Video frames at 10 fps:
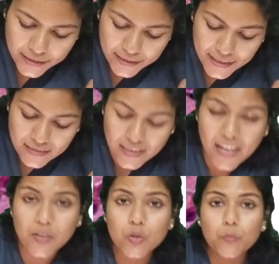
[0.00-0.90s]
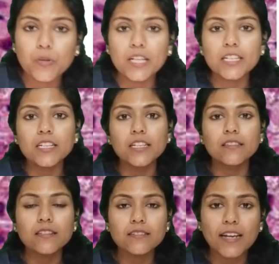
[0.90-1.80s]
gets accumulated
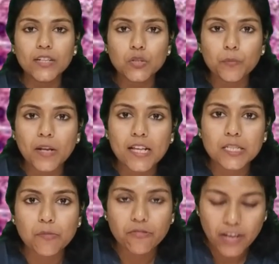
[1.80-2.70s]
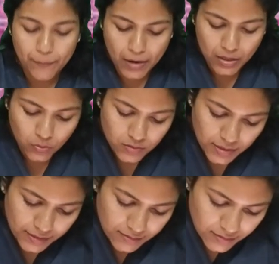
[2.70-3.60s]
in the cytoplasm of
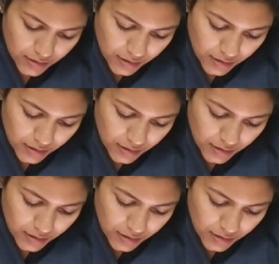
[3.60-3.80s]
hepatocytes.